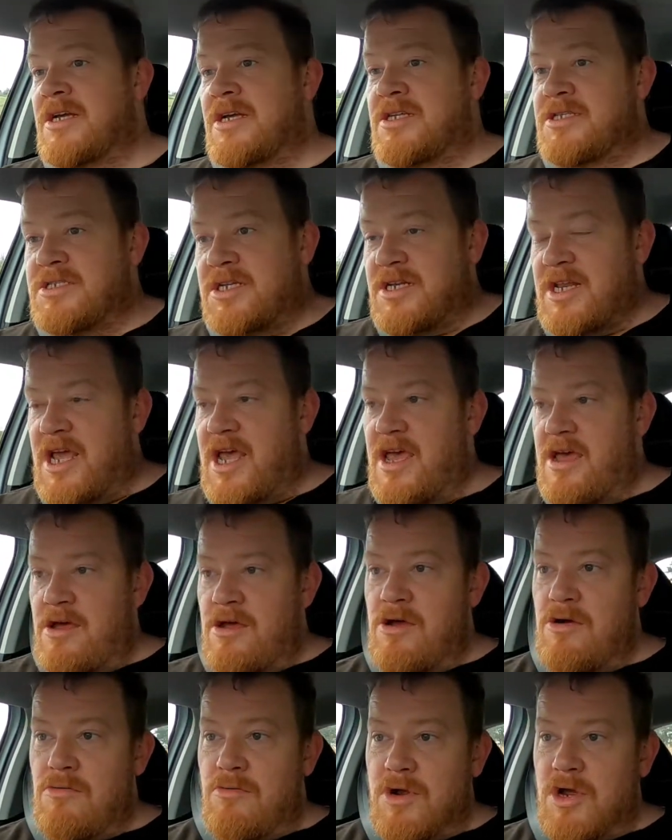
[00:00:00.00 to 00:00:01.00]
Today
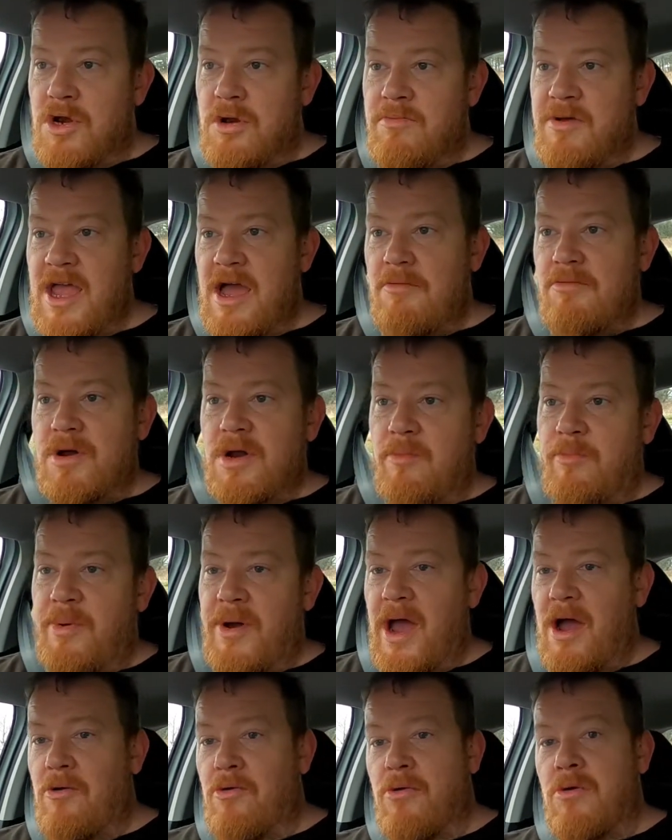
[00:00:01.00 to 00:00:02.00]
we're going to be out and
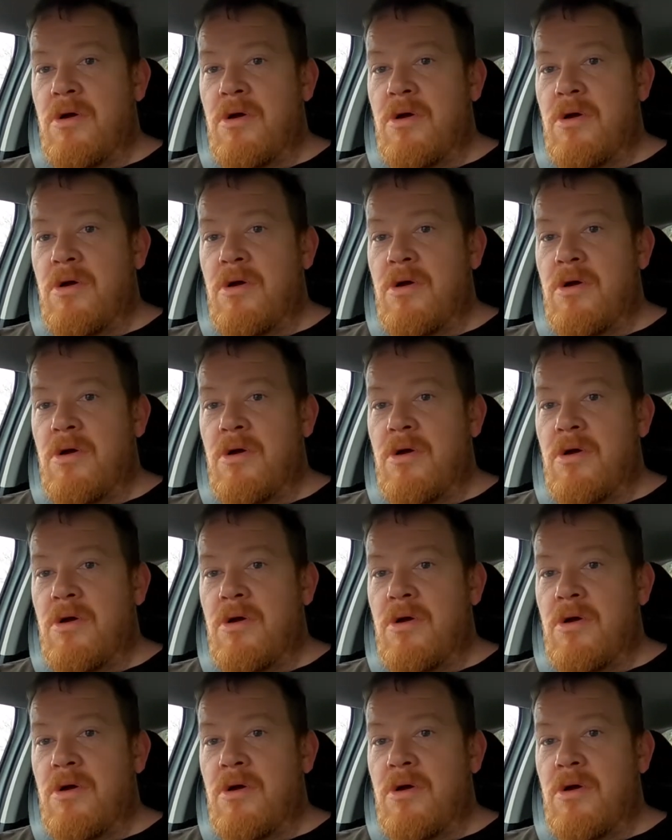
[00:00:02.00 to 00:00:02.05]
about,